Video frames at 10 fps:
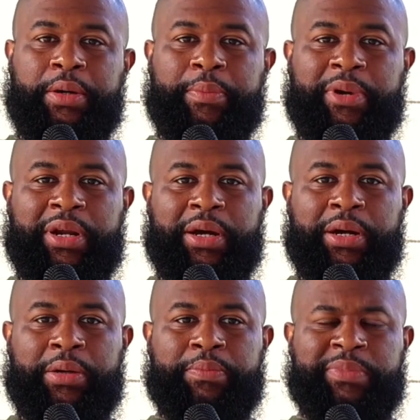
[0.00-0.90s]

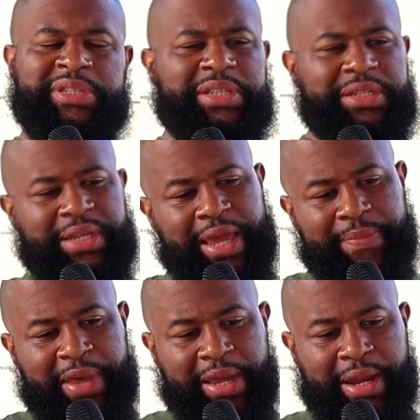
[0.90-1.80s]
But today,
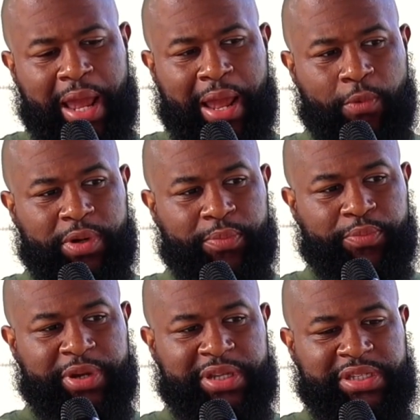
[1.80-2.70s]
man, I want to
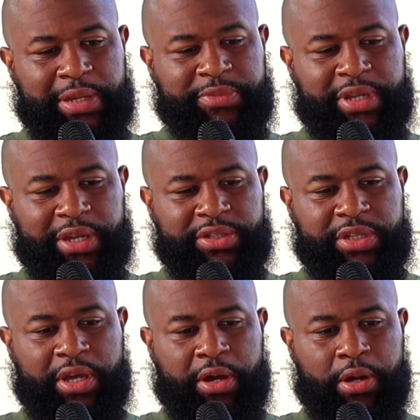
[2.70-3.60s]
bring a subject to
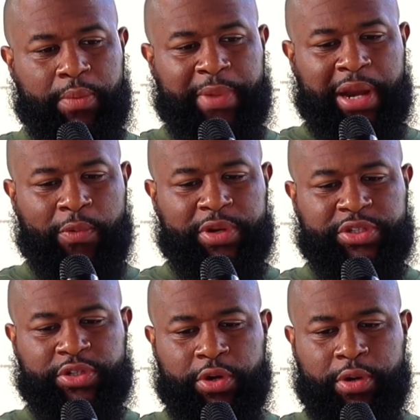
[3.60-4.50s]
y'all, man. I want
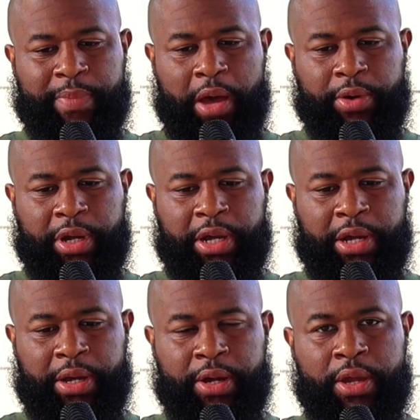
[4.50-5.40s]
to talk
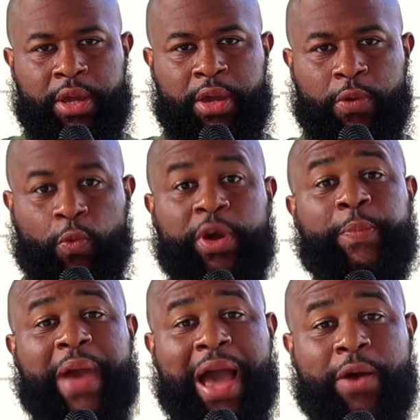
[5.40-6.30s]
about
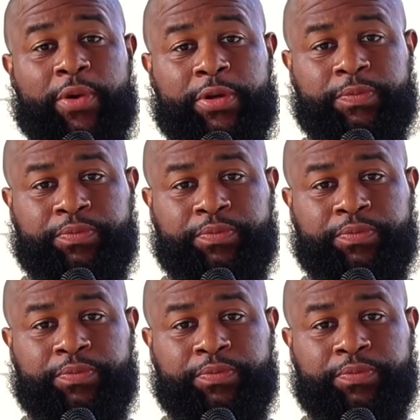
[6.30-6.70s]
willpower.